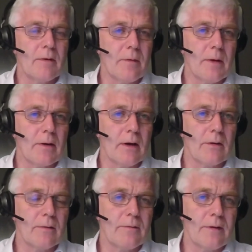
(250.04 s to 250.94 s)
We've about
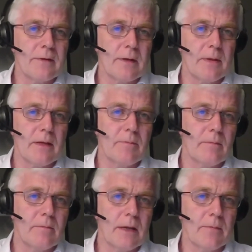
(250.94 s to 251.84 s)
150
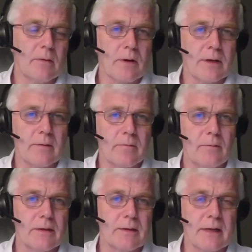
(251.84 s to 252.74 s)
people working
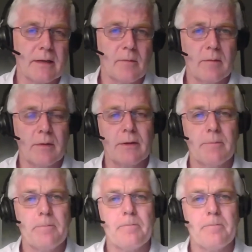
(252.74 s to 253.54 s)
with us at the moment.